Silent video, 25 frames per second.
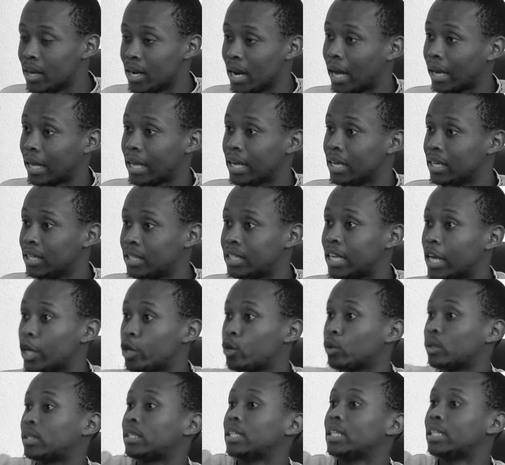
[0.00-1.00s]
I can
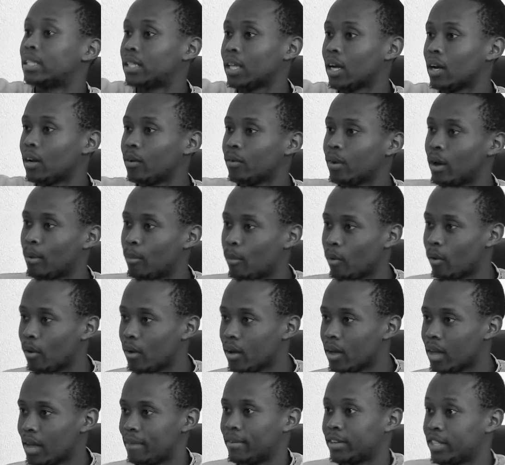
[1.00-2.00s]
take your sister.
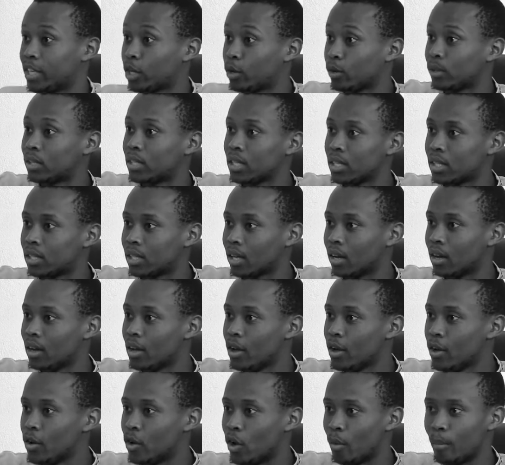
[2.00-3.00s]
If I take your sister,
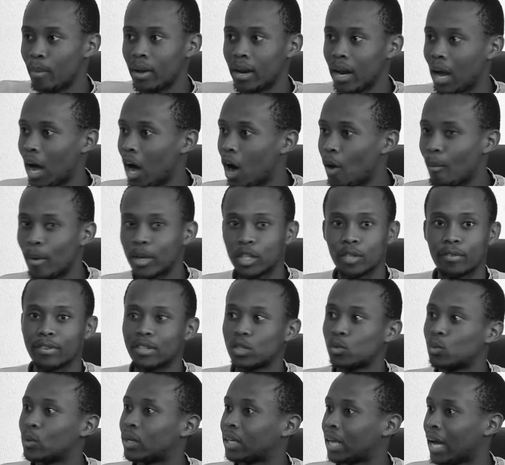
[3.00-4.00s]
no matter how much of a
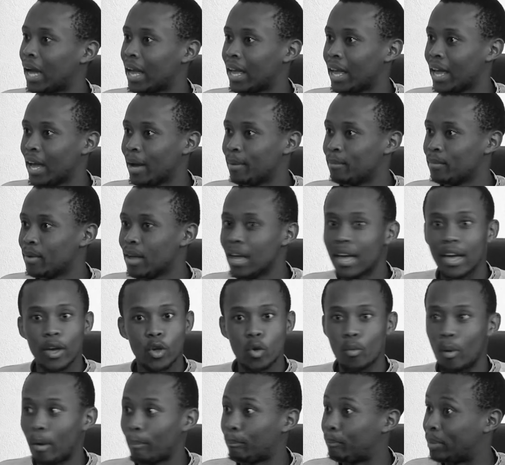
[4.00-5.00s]
sweet guy I am,
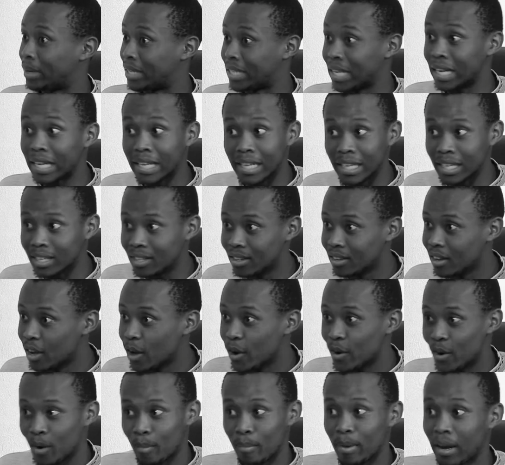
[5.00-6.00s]

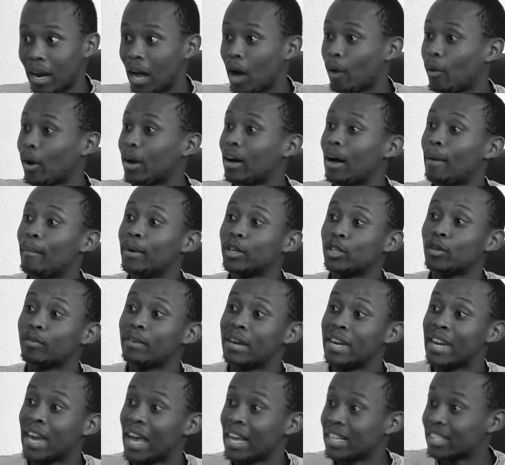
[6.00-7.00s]
no matter how much of
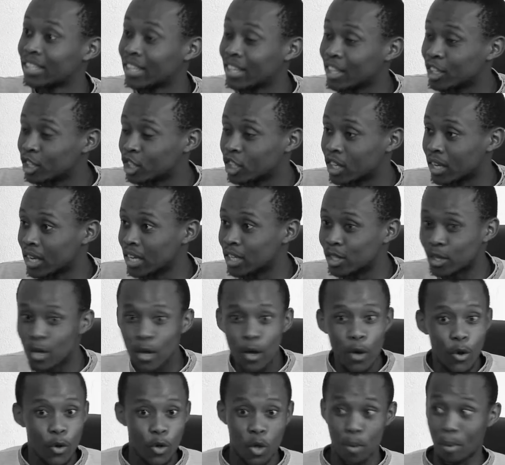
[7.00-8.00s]
a nice girl she is,
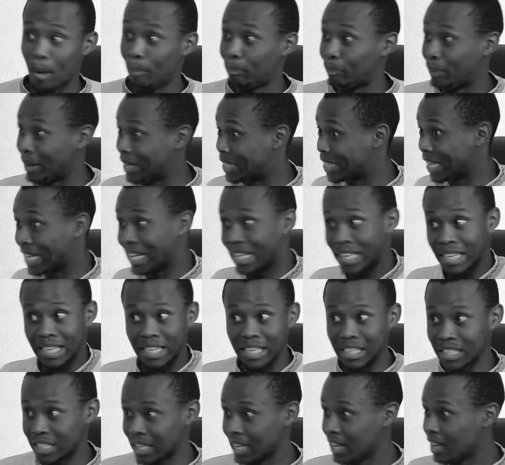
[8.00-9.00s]
you are
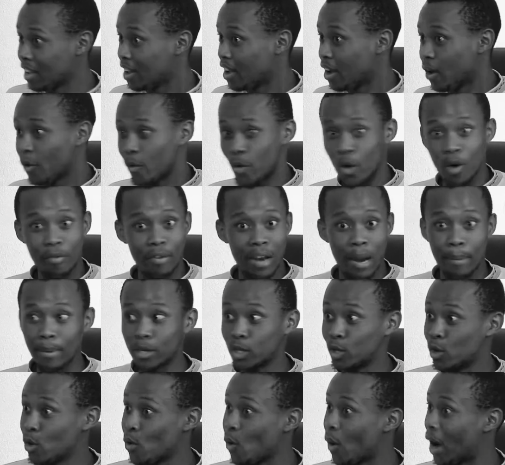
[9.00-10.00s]
pretending. You have a
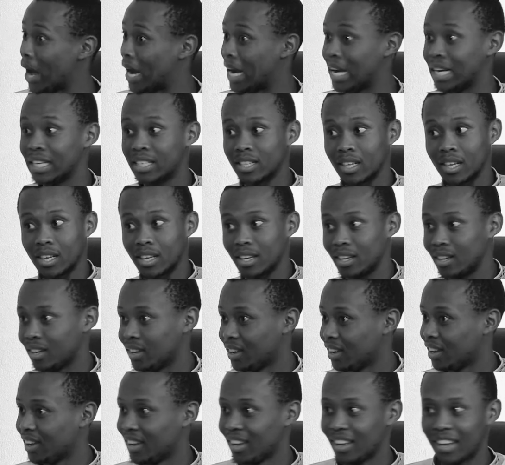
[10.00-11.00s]
slow energy.
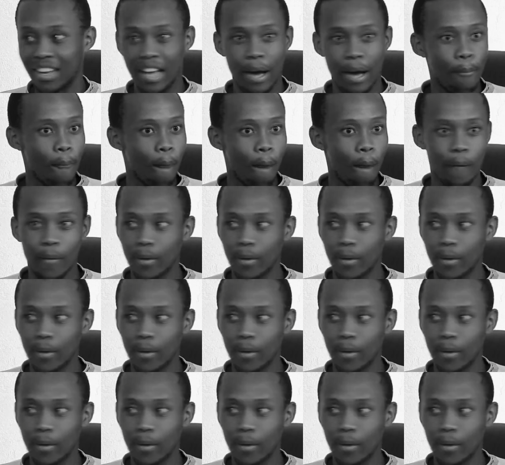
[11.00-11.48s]
From